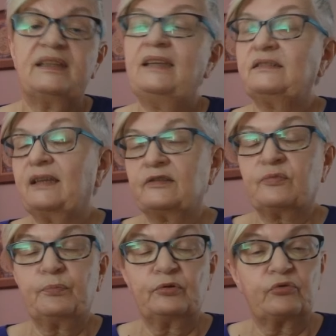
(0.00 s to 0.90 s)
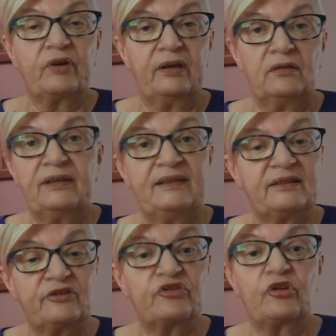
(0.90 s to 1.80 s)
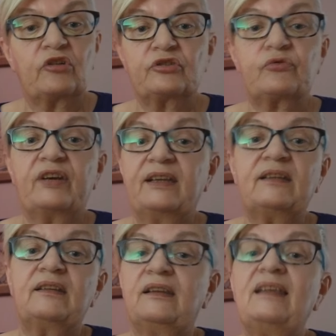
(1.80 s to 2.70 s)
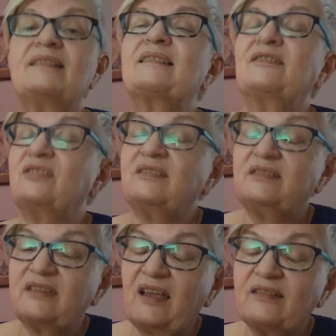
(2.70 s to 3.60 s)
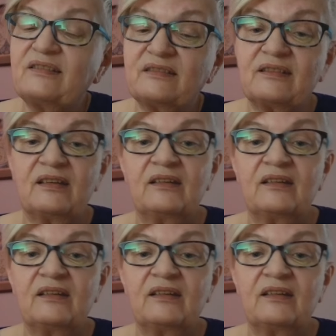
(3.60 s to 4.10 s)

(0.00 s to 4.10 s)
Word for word: Data's portrayal in the Star Trek isn't just